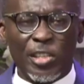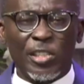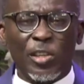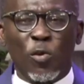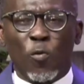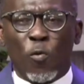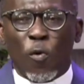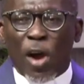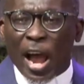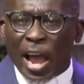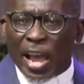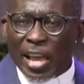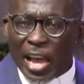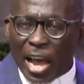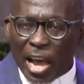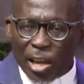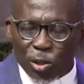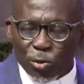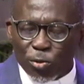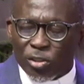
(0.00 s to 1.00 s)
why I
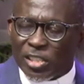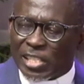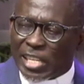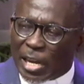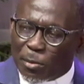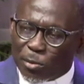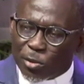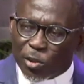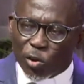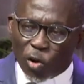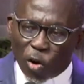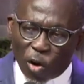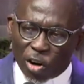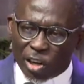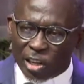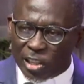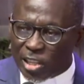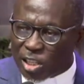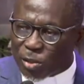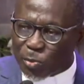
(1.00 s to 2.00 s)
should tempt God in
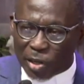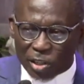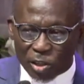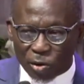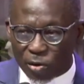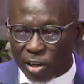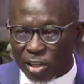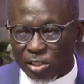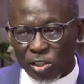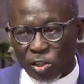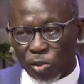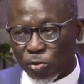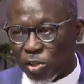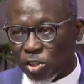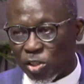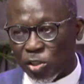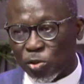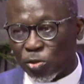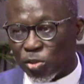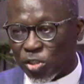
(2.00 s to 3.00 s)
this particular situation
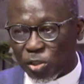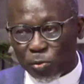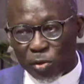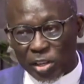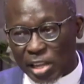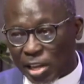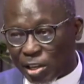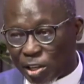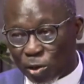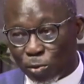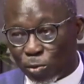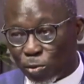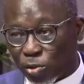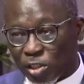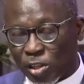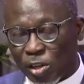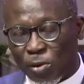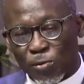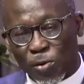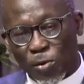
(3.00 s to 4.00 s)
to see whether he would
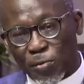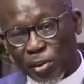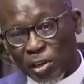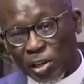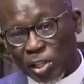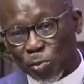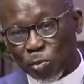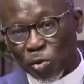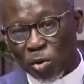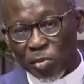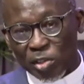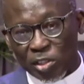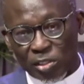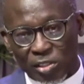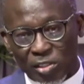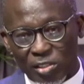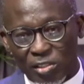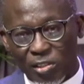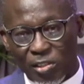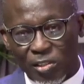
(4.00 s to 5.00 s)
fulfill his promise.
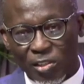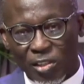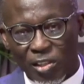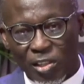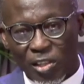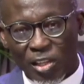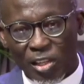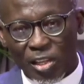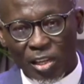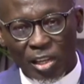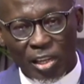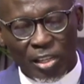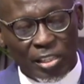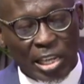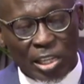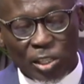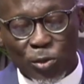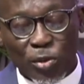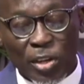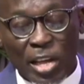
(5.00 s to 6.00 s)
He says he
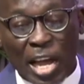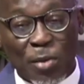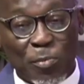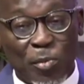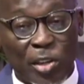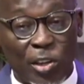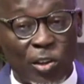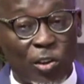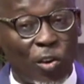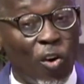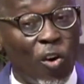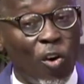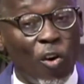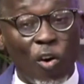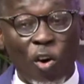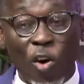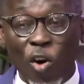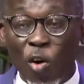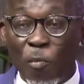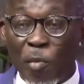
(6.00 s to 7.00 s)
will guard me in
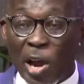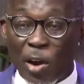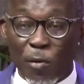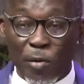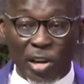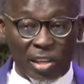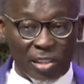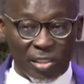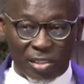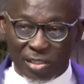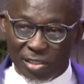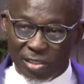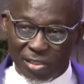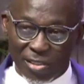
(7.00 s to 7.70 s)
all my ways.